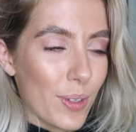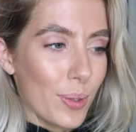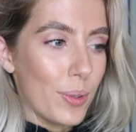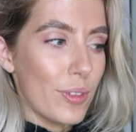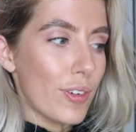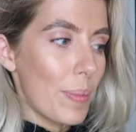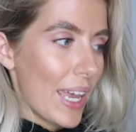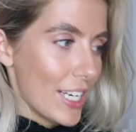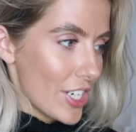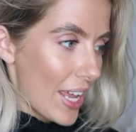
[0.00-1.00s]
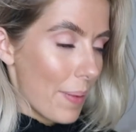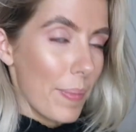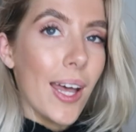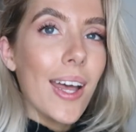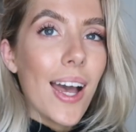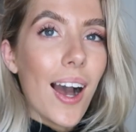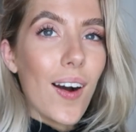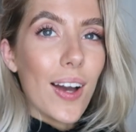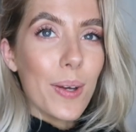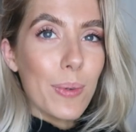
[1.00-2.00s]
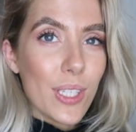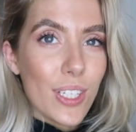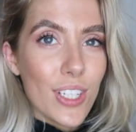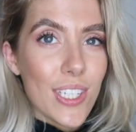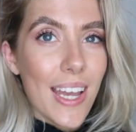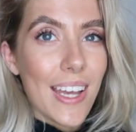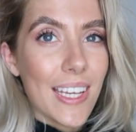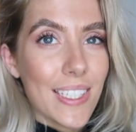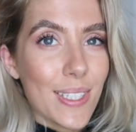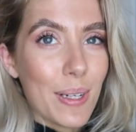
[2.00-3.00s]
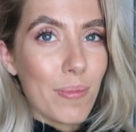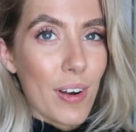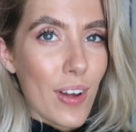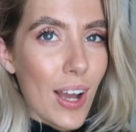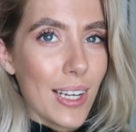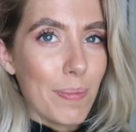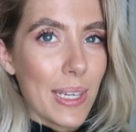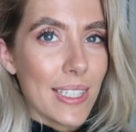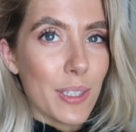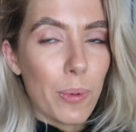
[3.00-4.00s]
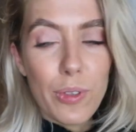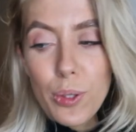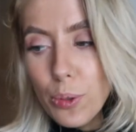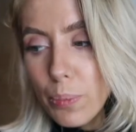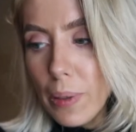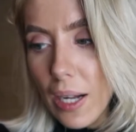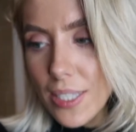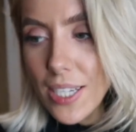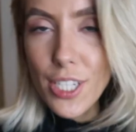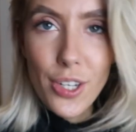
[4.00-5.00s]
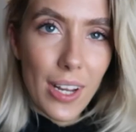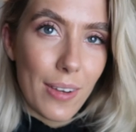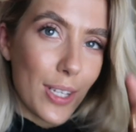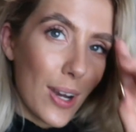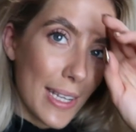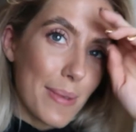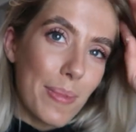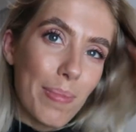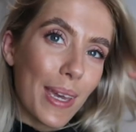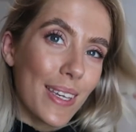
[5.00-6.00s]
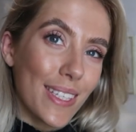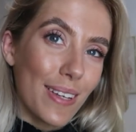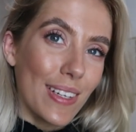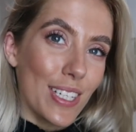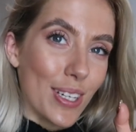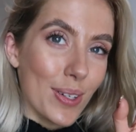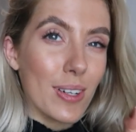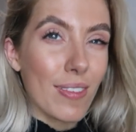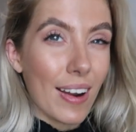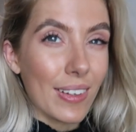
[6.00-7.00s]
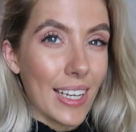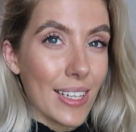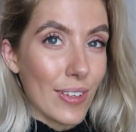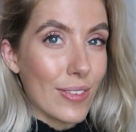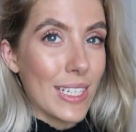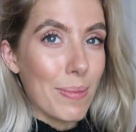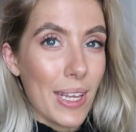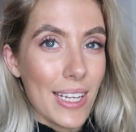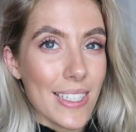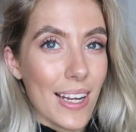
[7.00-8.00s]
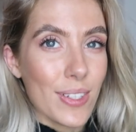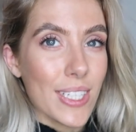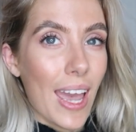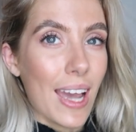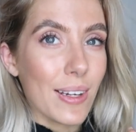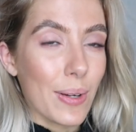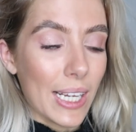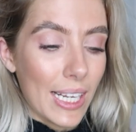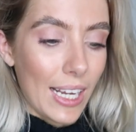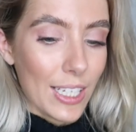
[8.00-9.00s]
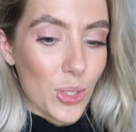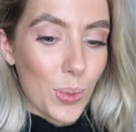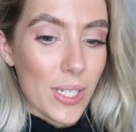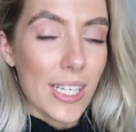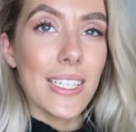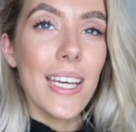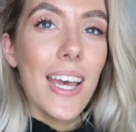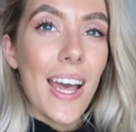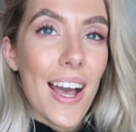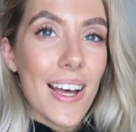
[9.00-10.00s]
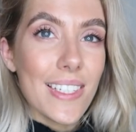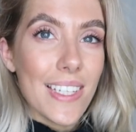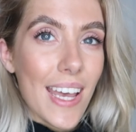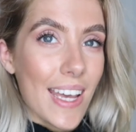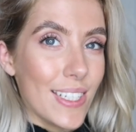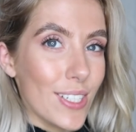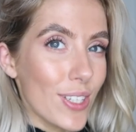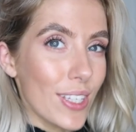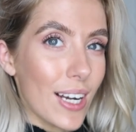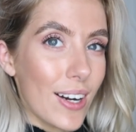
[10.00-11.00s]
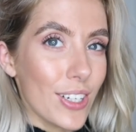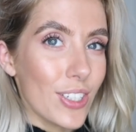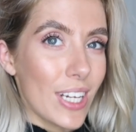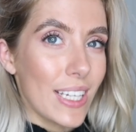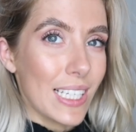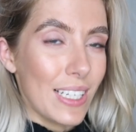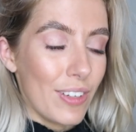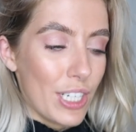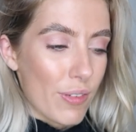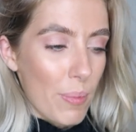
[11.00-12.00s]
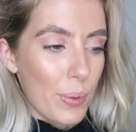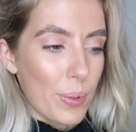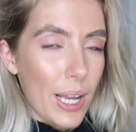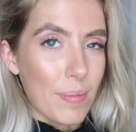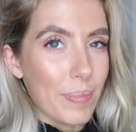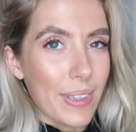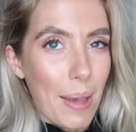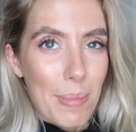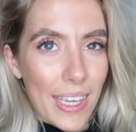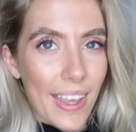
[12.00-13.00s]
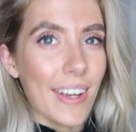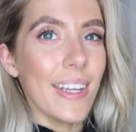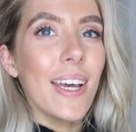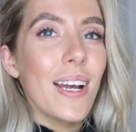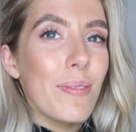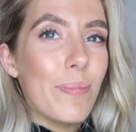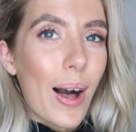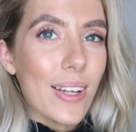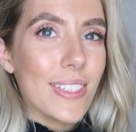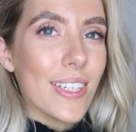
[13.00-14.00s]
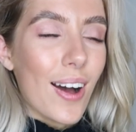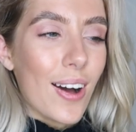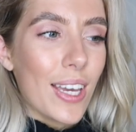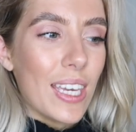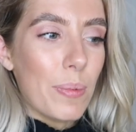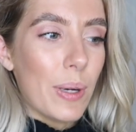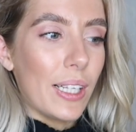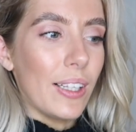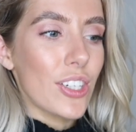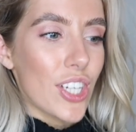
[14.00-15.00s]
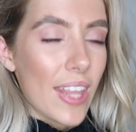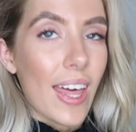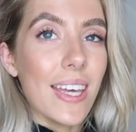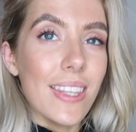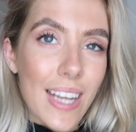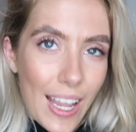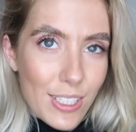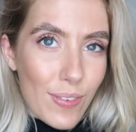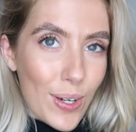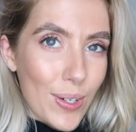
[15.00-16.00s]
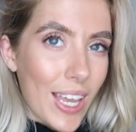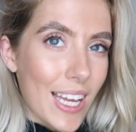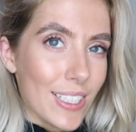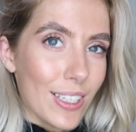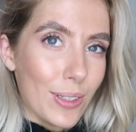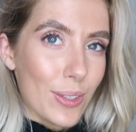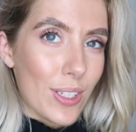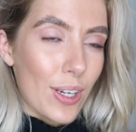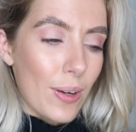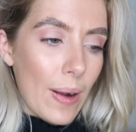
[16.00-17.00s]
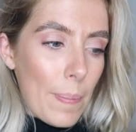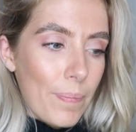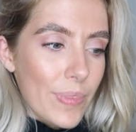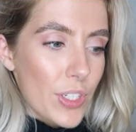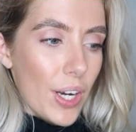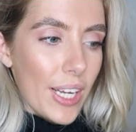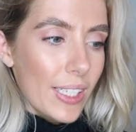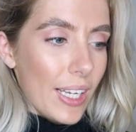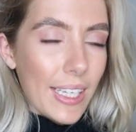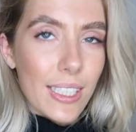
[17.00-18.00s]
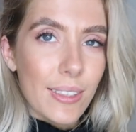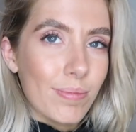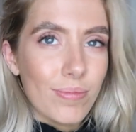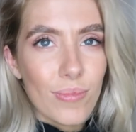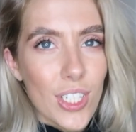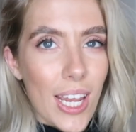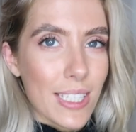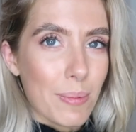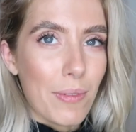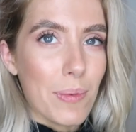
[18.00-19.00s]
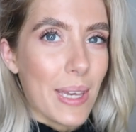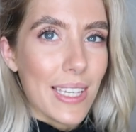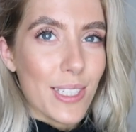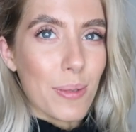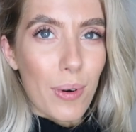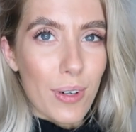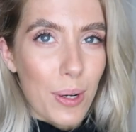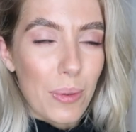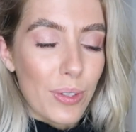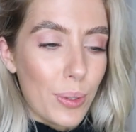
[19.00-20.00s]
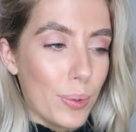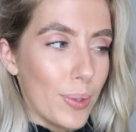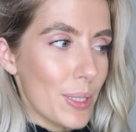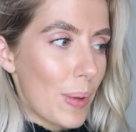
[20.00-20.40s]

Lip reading: with you all from H&M. I was gonna share some River Island pieces with you all, but I don't have time because I've literally got around like 15 minutes now to get quickly like sorted and head to the car because Jay's gonna finish football and come get me again. But I will share that in the next vlog, and I'll also try and like share some other bits tomorrow with you all